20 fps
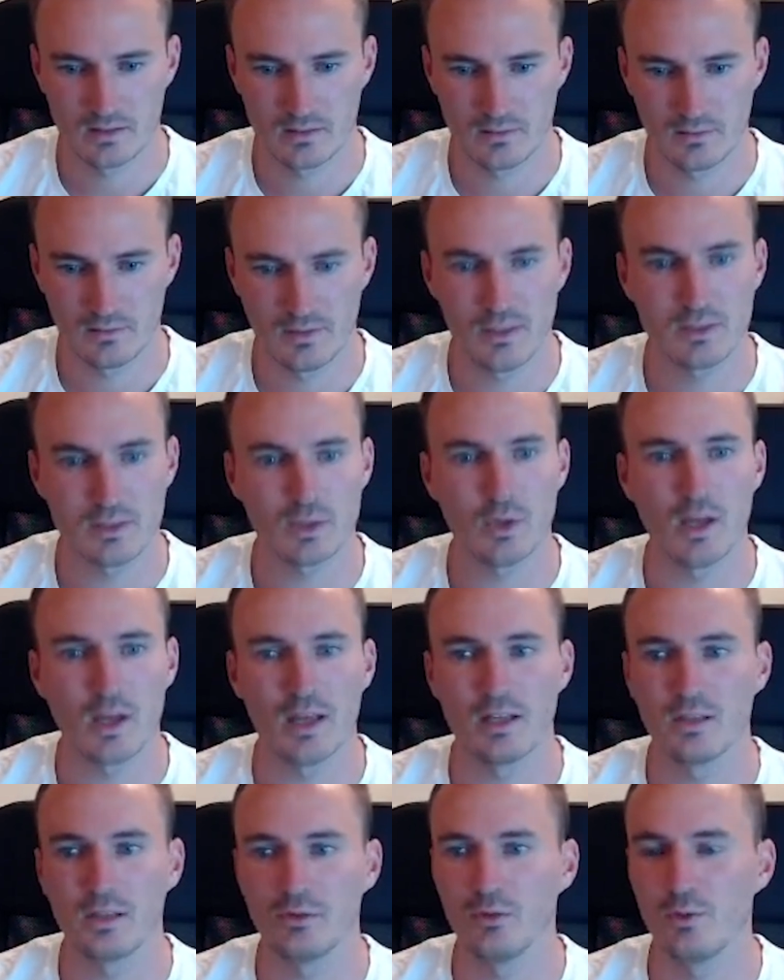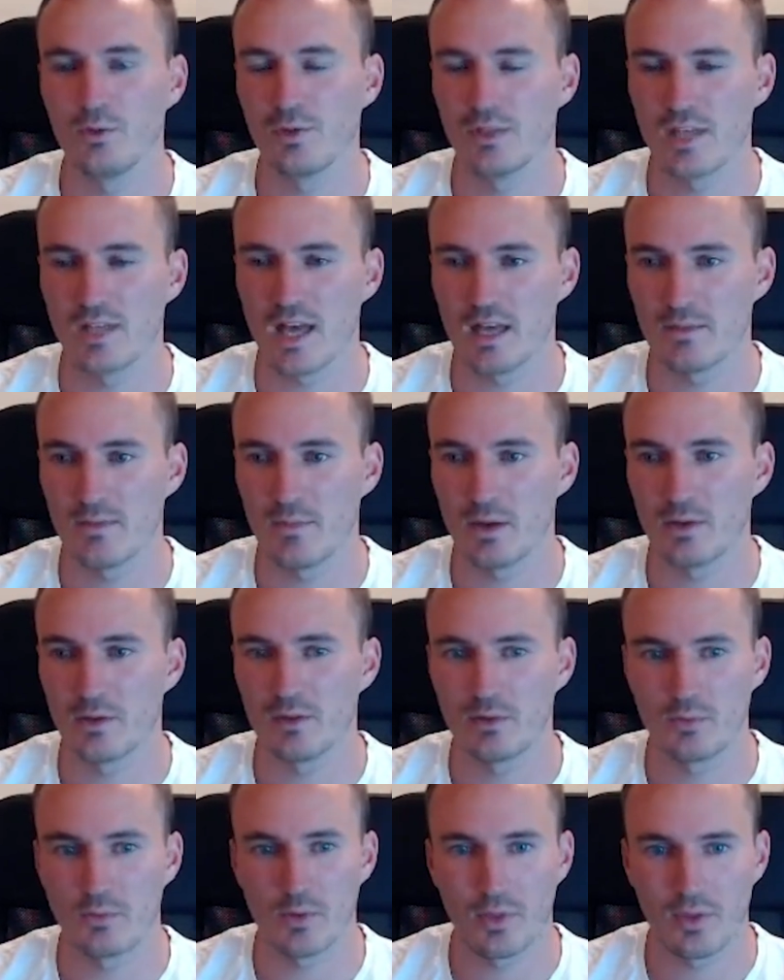Feels okay to lose that amount
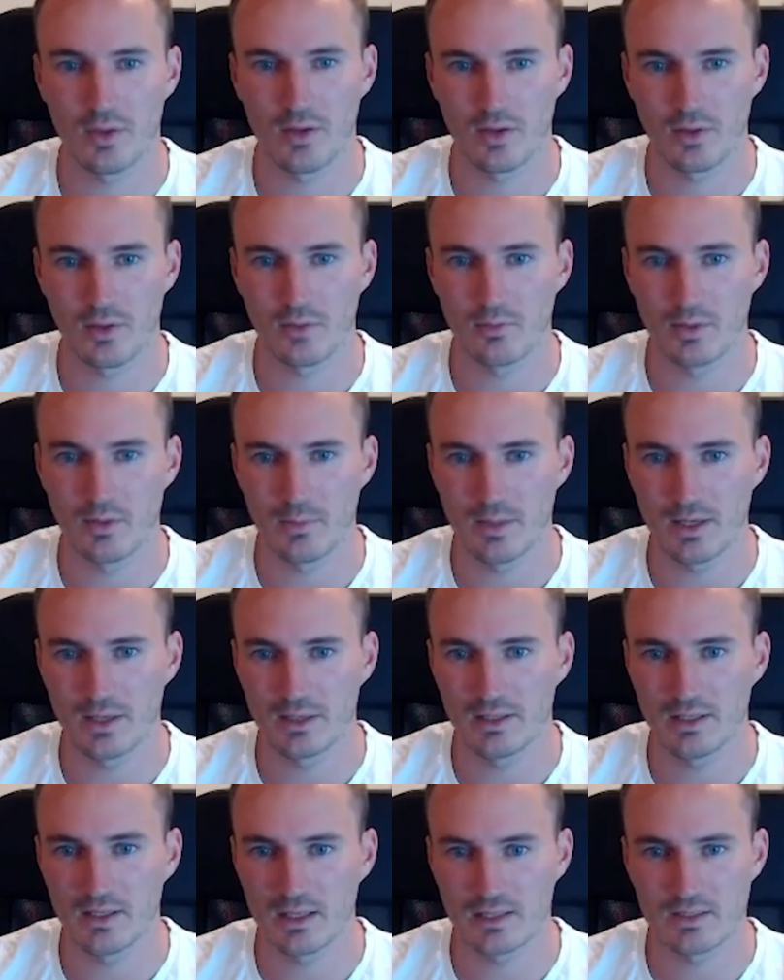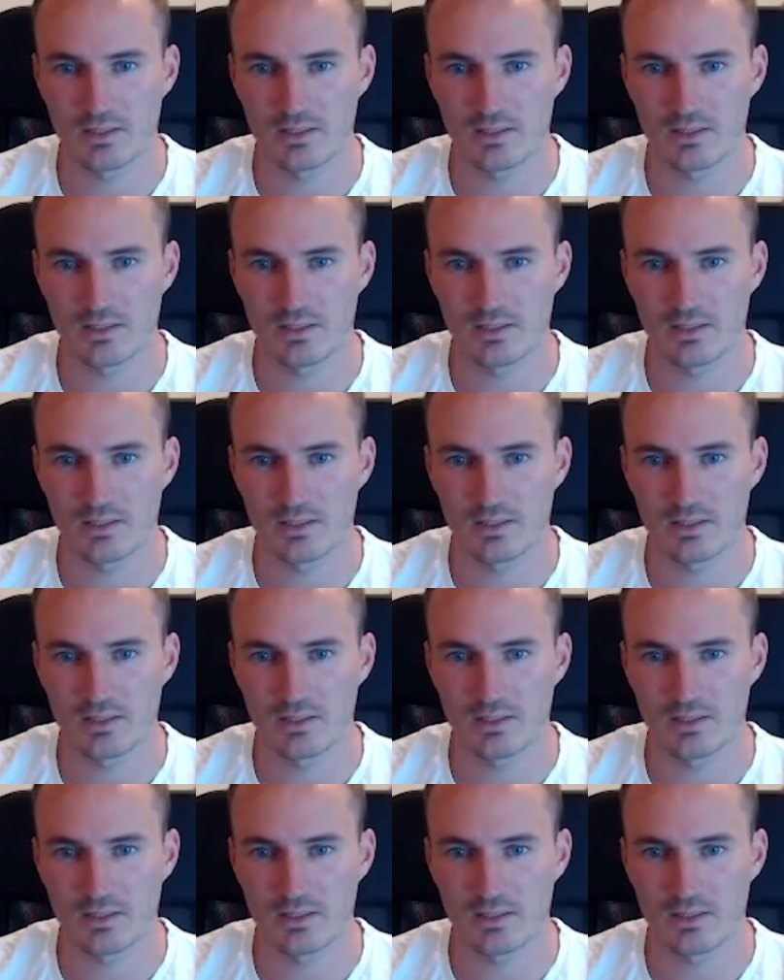with a 3-pair against